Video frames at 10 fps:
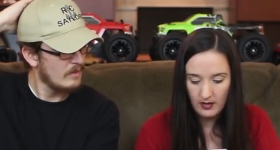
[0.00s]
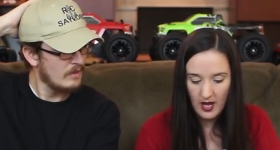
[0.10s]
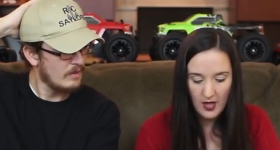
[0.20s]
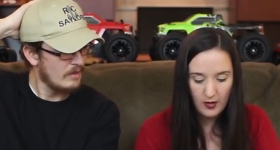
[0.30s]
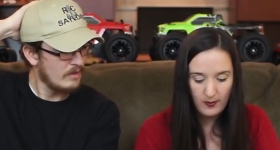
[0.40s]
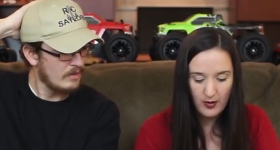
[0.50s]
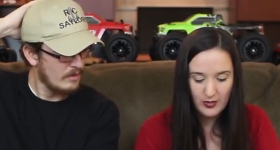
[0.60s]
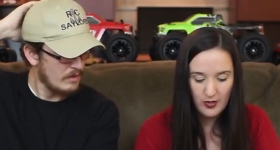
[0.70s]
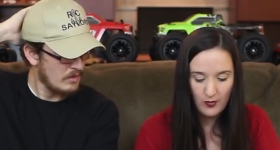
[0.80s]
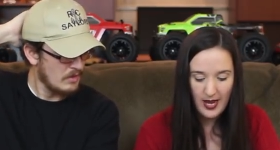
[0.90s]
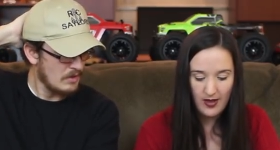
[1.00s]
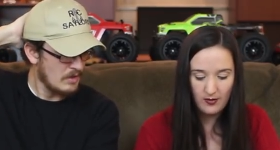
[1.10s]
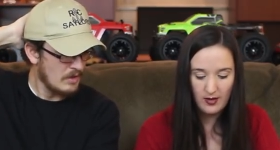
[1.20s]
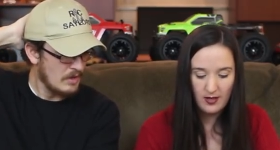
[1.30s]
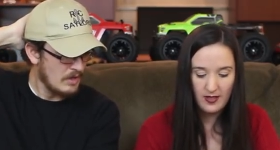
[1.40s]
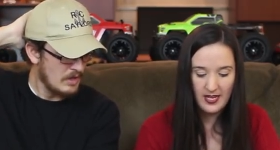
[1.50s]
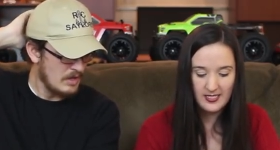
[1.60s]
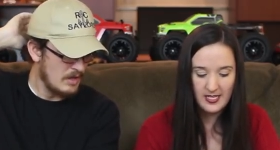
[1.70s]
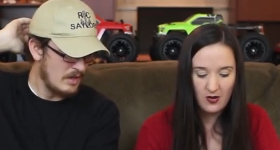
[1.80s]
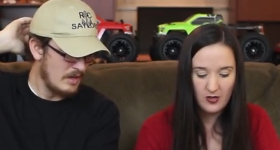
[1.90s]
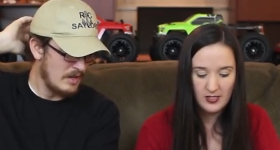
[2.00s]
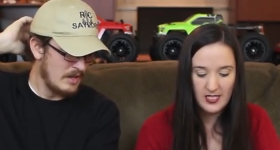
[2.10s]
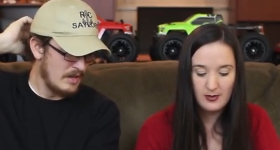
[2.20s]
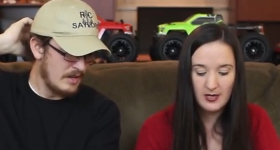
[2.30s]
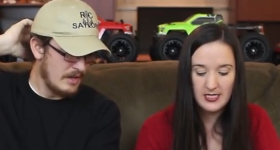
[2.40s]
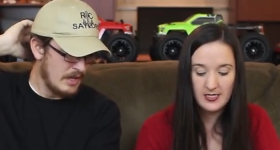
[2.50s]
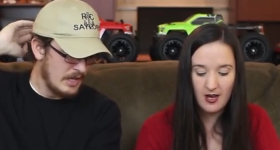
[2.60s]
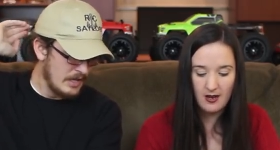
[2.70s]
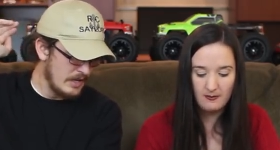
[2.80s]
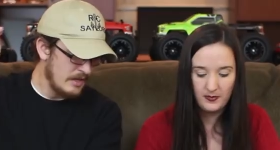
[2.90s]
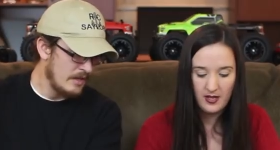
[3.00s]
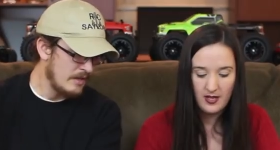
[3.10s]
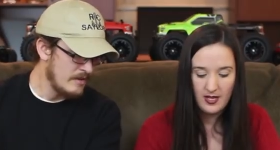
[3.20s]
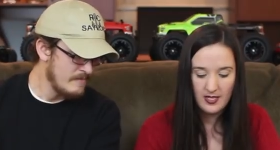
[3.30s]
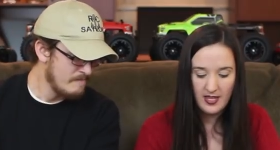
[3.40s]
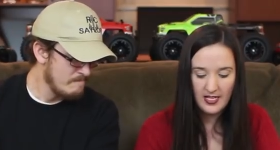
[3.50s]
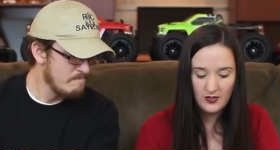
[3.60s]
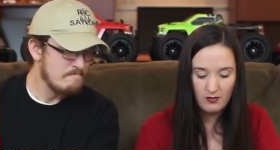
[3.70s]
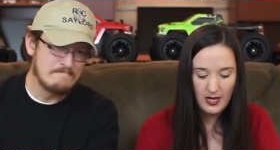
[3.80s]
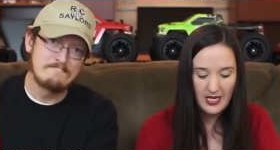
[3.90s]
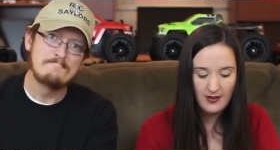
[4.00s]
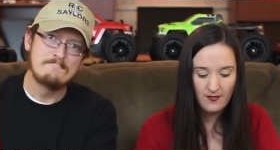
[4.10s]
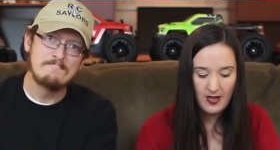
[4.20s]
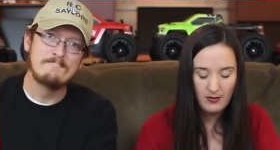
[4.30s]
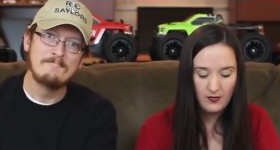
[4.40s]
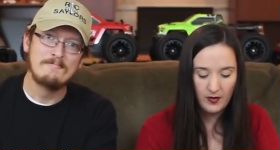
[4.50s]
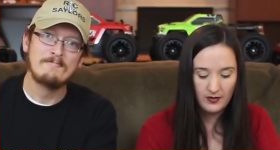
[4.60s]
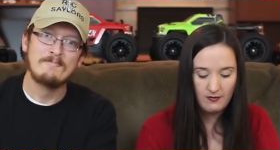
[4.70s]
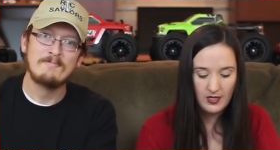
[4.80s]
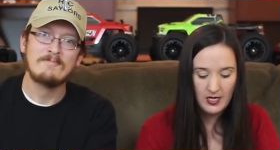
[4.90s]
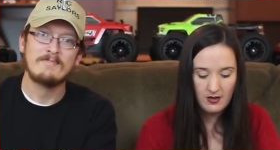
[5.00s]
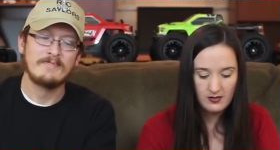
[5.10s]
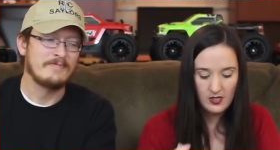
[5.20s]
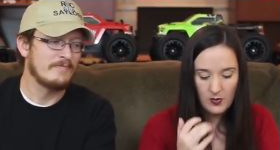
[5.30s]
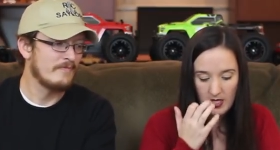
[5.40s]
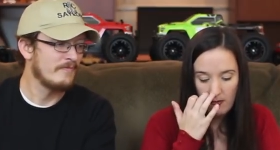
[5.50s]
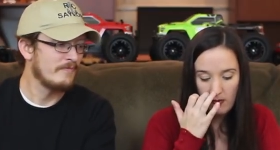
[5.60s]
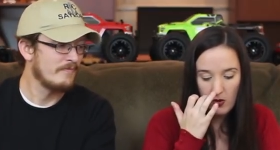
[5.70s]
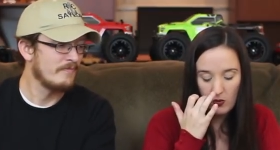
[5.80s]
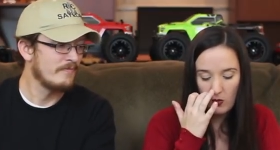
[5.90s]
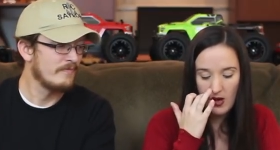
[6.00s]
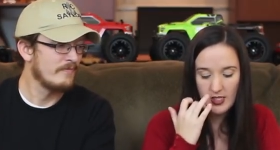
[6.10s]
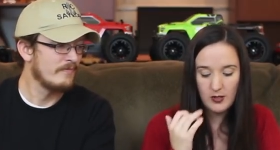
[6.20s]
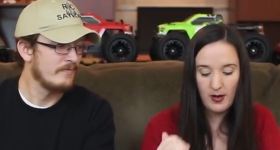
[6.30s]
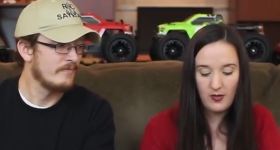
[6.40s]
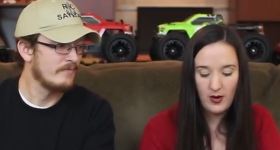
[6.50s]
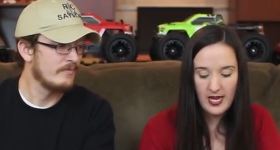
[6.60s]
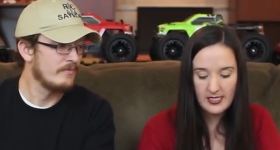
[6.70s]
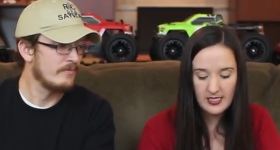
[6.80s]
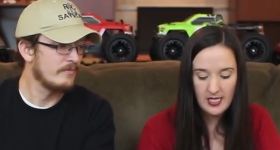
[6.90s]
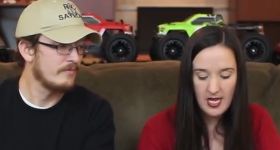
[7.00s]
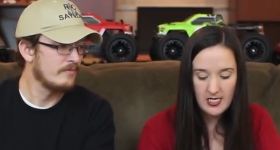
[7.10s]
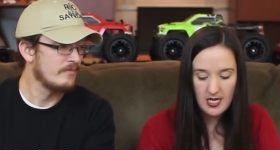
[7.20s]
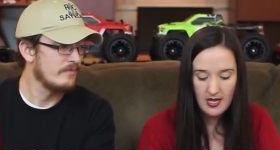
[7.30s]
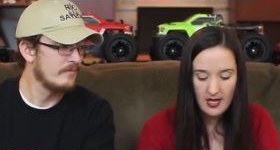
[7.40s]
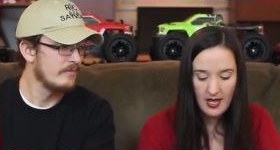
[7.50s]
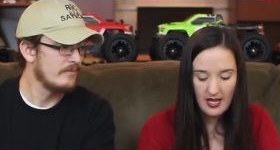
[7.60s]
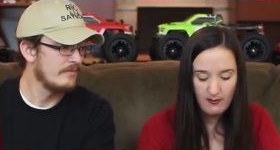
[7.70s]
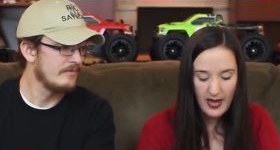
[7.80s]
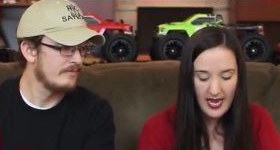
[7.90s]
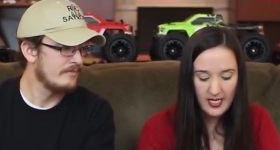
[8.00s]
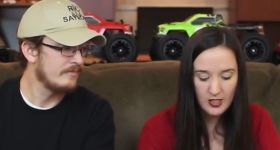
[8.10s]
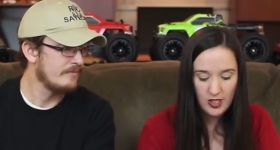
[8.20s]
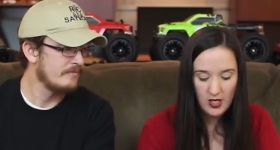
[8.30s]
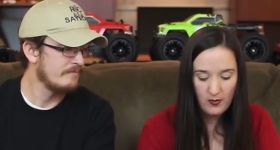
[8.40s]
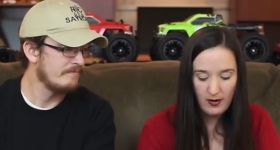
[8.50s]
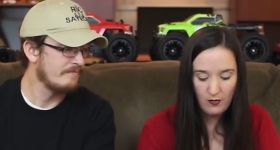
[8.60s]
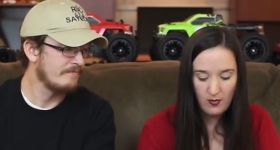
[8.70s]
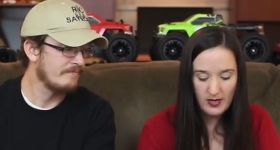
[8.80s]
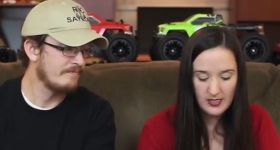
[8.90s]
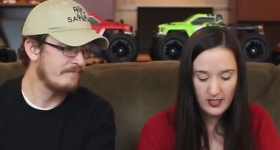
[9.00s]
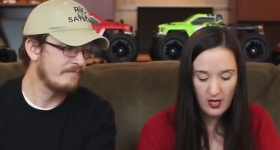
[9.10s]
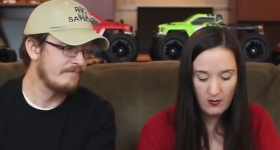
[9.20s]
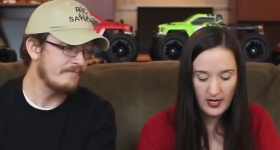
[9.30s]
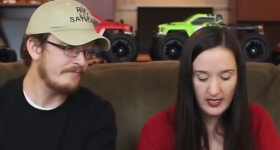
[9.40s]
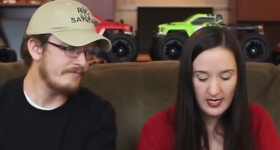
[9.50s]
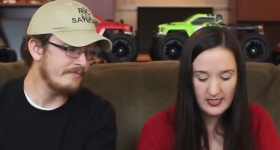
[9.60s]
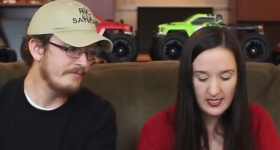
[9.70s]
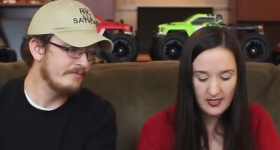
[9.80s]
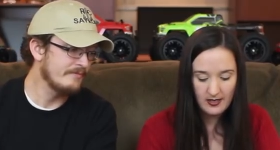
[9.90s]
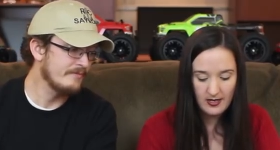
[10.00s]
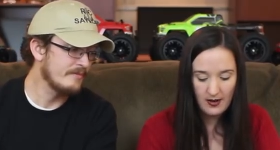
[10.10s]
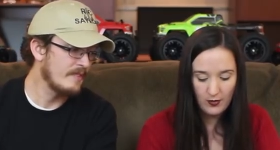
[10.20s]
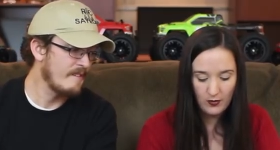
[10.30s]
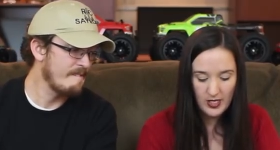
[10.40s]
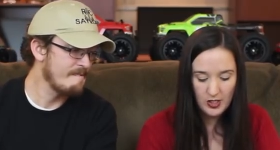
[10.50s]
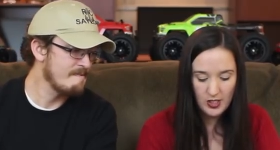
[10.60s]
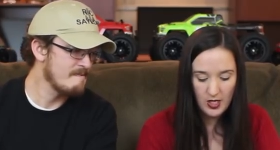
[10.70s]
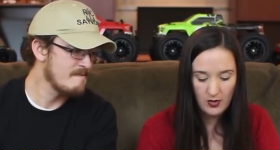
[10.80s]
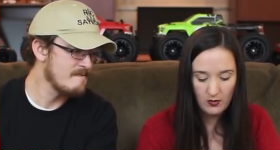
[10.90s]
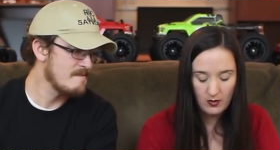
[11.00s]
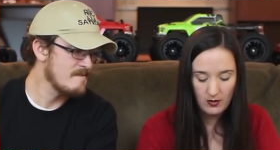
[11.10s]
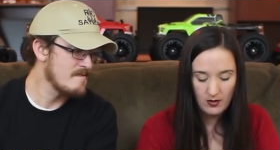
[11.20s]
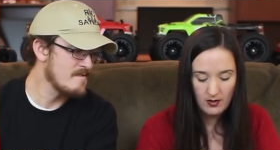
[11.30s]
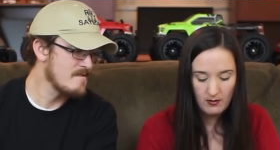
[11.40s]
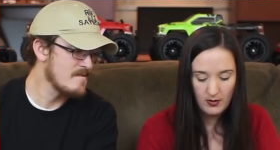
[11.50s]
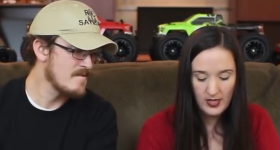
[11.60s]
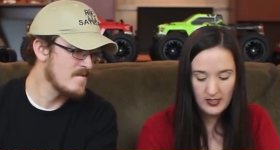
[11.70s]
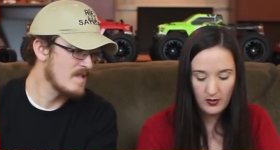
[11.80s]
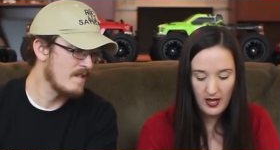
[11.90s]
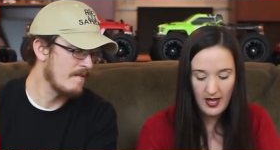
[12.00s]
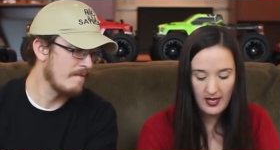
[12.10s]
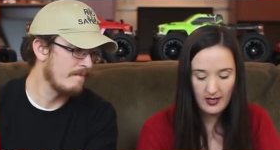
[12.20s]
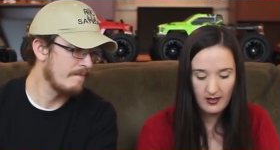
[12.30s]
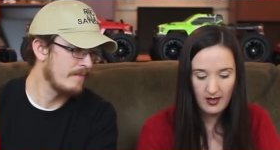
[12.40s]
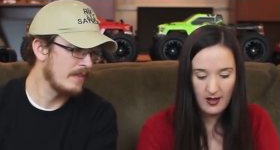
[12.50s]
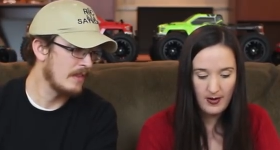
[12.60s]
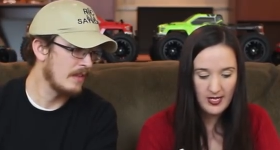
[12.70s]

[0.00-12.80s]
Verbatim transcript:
Speaker 1: other person around that is into RC is my son. Thanks for making family-friendly videos that we can both watch. By the way, I sent a package to you about 4 months ago, but I guess it never reached you, but that's okay. I